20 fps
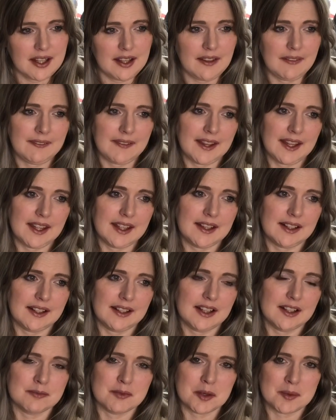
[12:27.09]
and then I'll
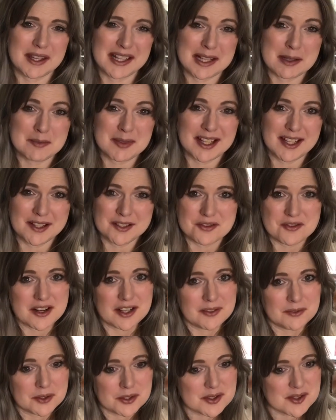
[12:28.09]
have my weekly plans ready
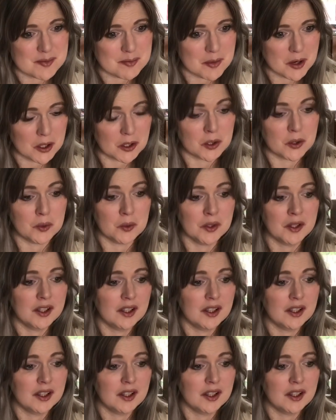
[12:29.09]
for you tomorrow.